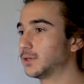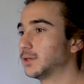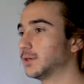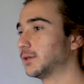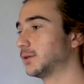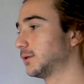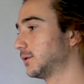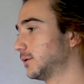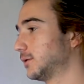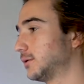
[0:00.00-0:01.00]

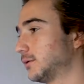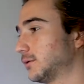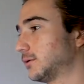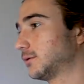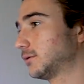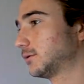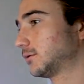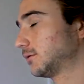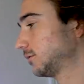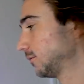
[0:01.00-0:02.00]

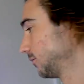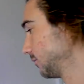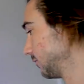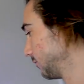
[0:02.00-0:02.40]
The person shown says nothing.